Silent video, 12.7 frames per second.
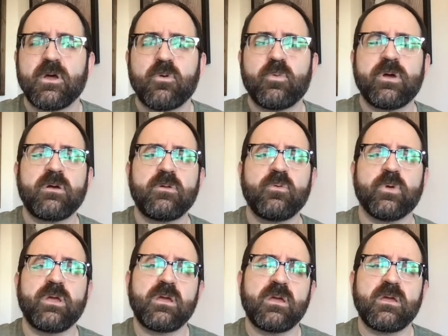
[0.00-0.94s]
will
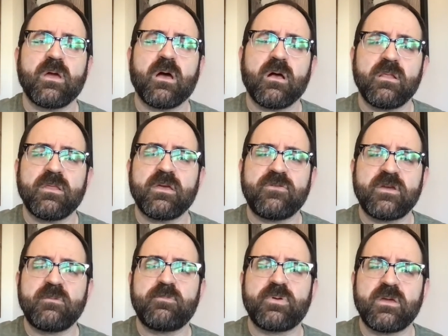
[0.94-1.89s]
we all live
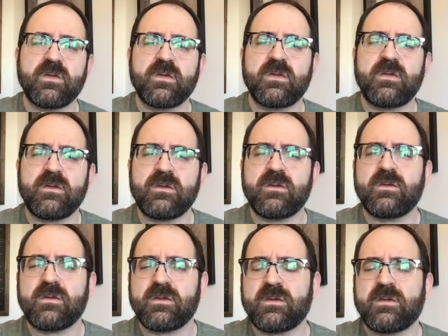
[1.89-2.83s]
in
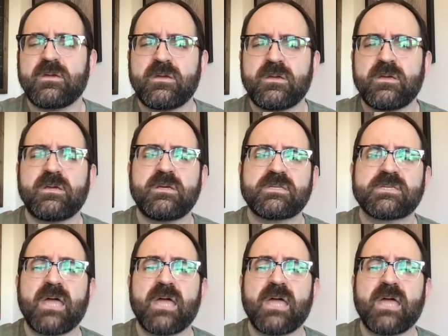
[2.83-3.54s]
peace.